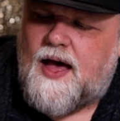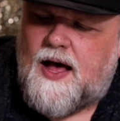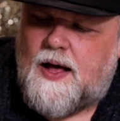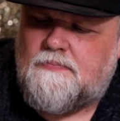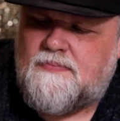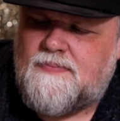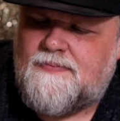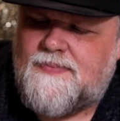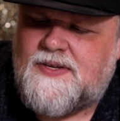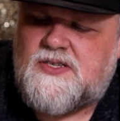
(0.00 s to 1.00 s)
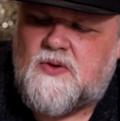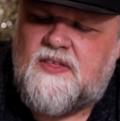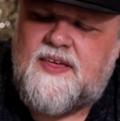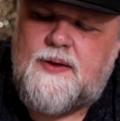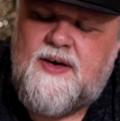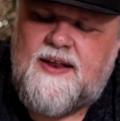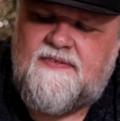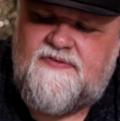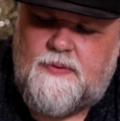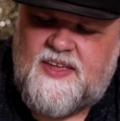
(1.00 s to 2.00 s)
So the thing about
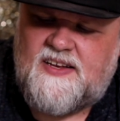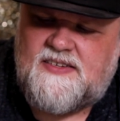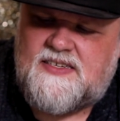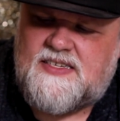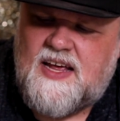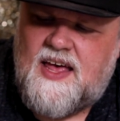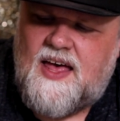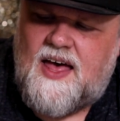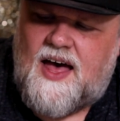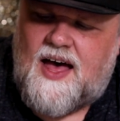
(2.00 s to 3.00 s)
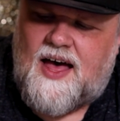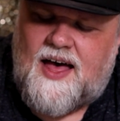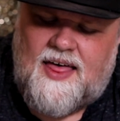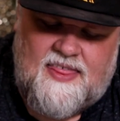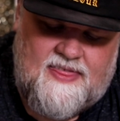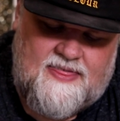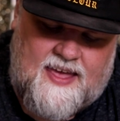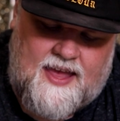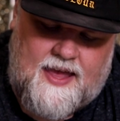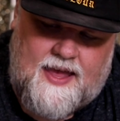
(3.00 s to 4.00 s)
amphibians,
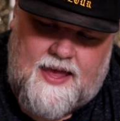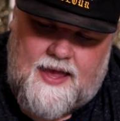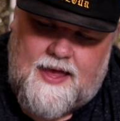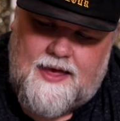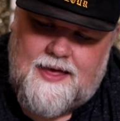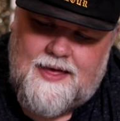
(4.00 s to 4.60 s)
they're